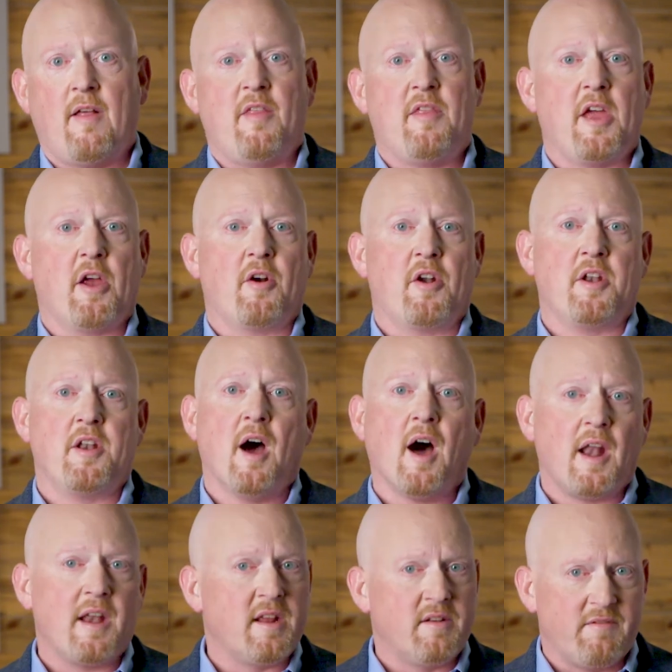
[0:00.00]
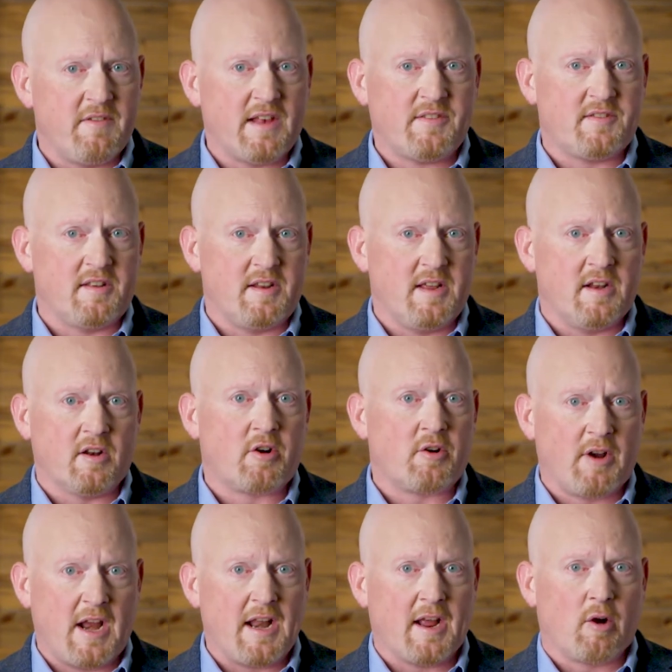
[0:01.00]
They are not invested in
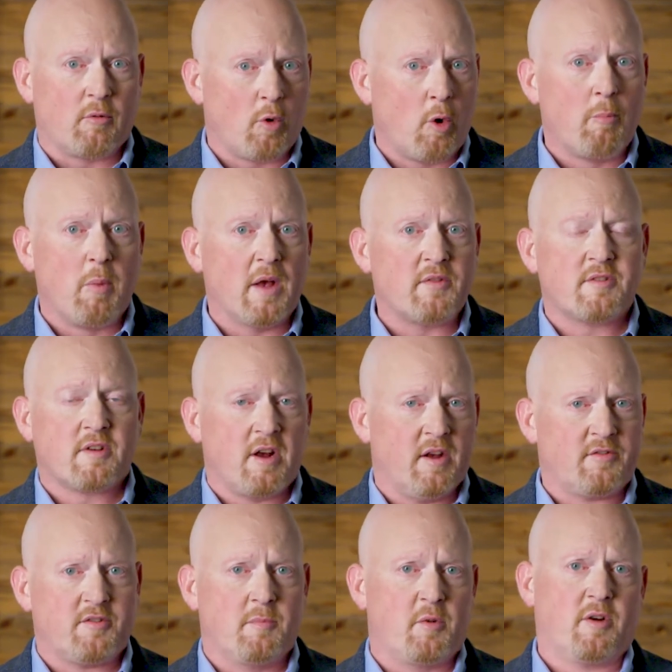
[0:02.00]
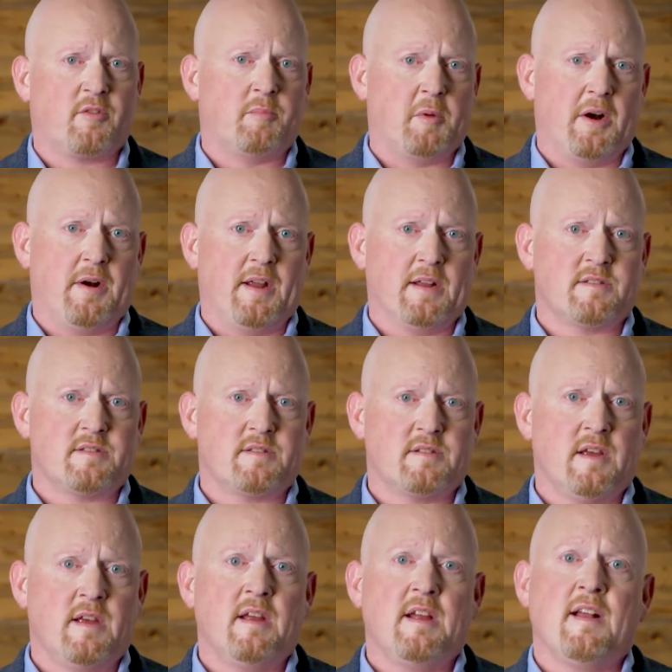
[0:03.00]
creating a robust customer experience.
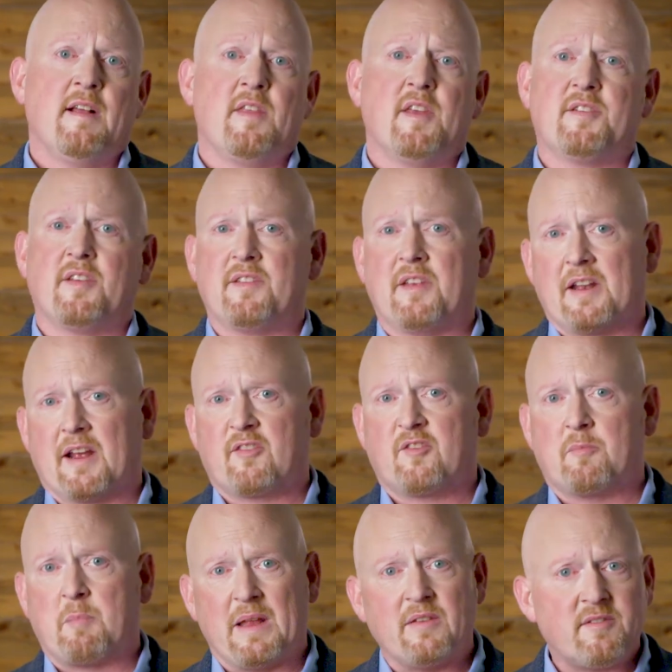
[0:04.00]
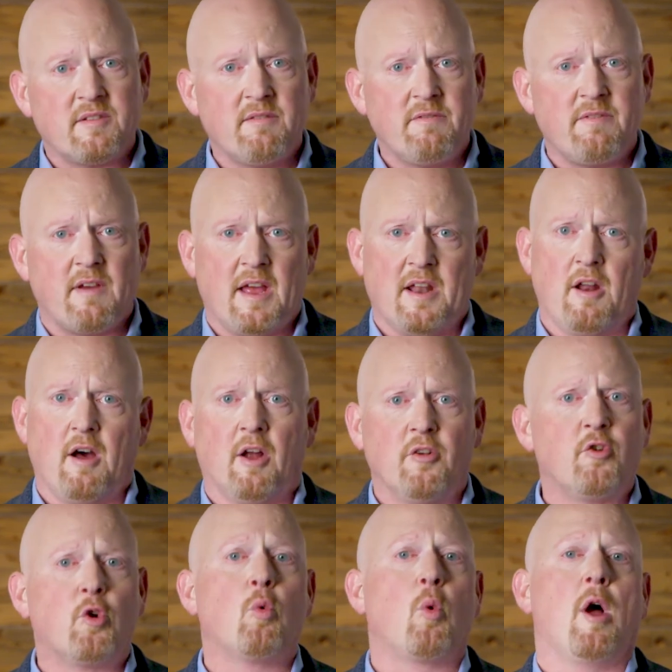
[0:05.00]
This is an expensive and
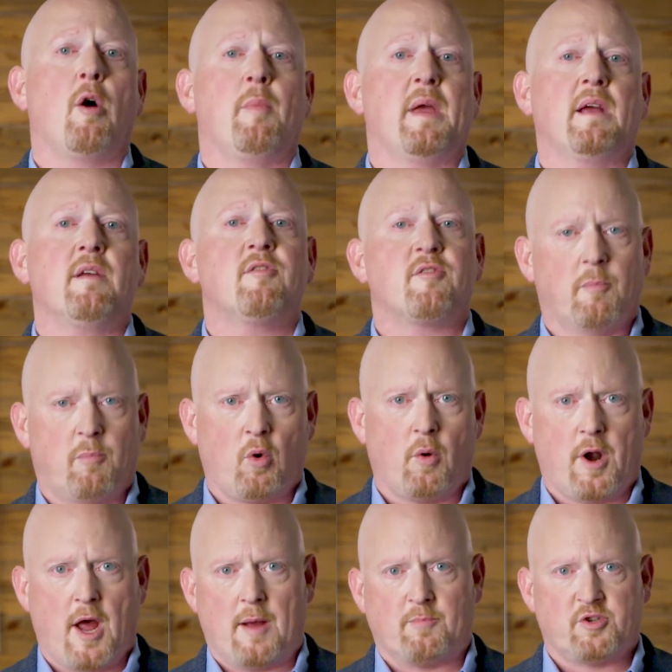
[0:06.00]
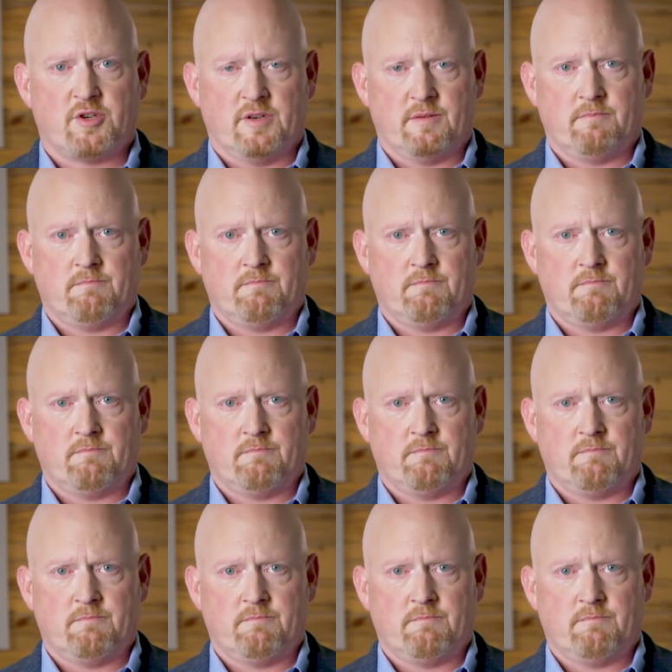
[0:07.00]
underwhelming support option.